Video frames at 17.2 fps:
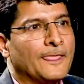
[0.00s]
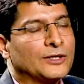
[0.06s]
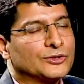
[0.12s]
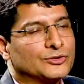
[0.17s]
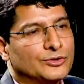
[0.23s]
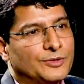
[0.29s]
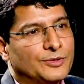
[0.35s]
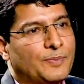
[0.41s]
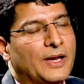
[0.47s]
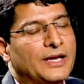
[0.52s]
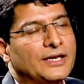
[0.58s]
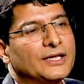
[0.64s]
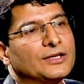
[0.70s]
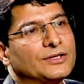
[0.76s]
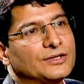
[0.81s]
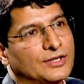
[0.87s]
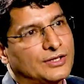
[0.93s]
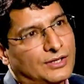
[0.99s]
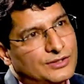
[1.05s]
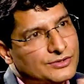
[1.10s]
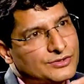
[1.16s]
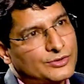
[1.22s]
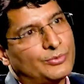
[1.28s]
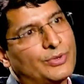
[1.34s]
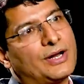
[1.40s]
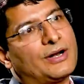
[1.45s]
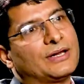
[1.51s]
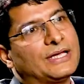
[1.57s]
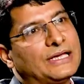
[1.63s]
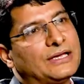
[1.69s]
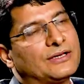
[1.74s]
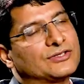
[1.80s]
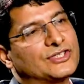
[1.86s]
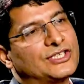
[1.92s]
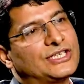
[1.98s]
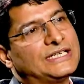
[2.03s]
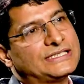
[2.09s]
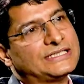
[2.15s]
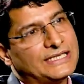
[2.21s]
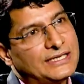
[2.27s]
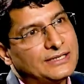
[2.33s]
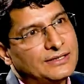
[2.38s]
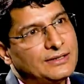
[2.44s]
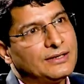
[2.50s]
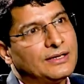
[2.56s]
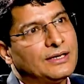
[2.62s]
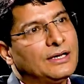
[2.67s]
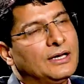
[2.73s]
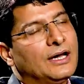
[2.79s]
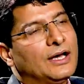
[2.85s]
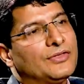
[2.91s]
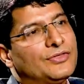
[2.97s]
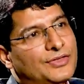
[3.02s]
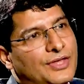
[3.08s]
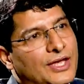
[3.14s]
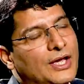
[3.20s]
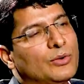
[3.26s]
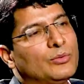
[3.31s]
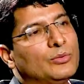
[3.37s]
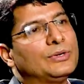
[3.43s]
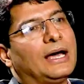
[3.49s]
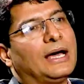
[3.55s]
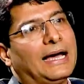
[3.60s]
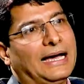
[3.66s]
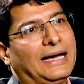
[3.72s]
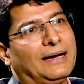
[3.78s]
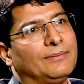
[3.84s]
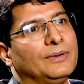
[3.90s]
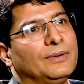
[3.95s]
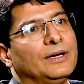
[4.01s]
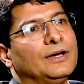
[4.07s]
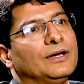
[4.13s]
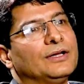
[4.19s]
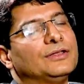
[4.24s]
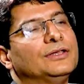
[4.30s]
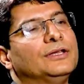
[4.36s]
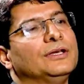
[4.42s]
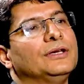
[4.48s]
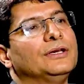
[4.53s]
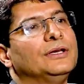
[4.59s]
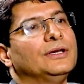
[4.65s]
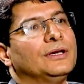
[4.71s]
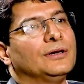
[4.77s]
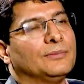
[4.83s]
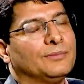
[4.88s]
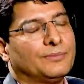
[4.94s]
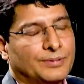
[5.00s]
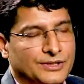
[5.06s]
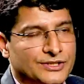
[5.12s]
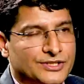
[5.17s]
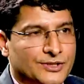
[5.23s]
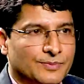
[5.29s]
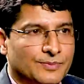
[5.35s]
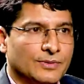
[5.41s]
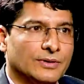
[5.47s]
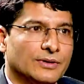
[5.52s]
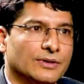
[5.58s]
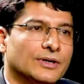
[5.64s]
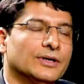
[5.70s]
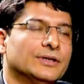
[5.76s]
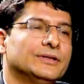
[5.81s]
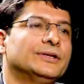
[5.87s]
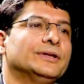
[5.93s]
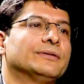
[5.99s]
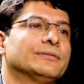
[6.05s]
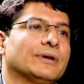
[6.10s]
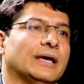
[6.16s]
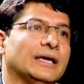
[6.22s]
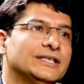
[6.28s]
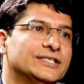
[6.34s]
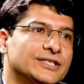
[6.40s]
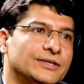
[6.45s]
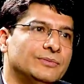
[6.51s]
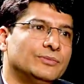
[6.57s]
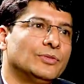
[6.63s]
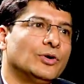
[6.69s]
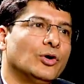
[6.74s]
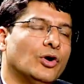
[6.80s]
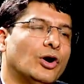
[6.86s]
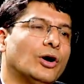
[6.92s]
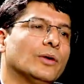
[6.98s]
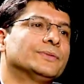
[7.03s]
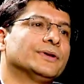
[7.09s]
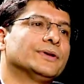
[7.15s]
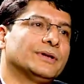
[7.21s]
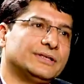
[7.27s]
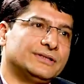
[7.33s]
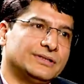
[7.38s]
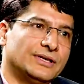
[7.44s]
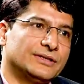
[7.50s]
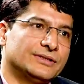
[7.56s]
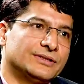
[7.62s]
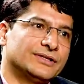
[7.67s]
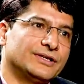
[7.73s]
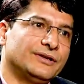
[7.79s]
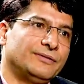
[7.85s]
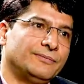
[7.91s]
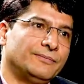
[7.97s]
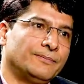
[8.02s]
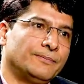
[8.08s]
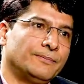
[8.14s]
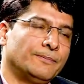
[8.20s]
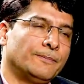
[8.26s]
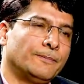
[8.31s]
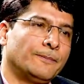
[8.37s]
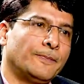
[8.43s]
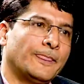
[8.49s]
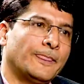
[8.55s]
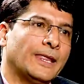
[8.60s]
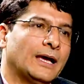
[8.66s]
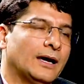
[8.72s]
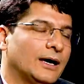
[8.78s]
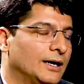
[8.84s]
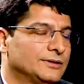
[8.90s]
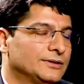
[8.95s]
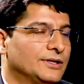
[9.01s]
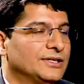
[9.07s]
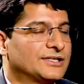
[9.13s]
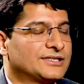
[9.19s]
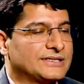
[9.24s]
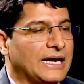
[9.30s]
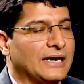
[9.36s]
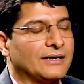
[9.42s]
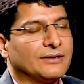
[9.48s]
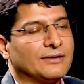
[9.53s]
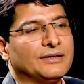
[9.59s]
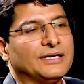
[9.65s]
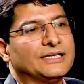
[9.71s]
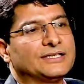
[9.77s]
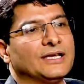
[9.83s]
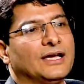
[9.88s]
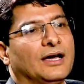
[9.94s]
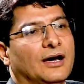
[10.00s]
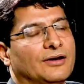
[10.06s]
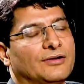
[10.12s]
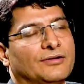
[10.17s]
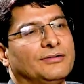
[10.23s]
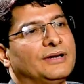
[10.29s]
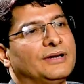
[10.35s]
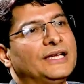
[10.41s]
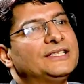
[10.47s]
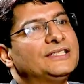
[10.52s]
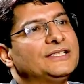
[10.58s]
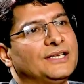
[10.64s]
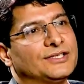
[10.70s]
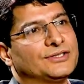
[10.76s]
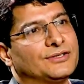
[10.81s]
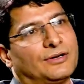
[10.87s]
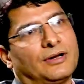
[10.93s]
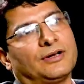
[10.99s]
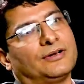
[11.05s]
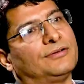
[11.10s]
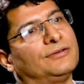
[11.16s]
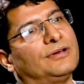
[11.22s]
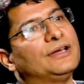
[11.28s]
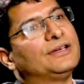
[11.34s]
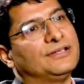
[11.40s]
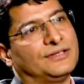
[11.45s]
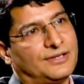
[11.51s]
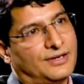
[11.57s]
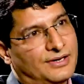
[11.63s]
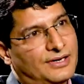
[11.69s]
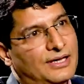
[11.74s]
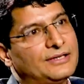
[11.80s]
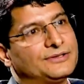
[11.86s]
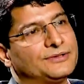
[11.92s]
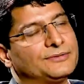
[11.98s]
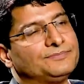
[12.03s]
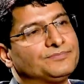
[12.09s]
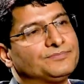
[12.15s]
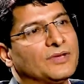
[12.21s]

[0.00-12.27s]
So depending on the country where he or she is in, they would have the principle, the regime of the residency. The standard is 180 days or 183 days.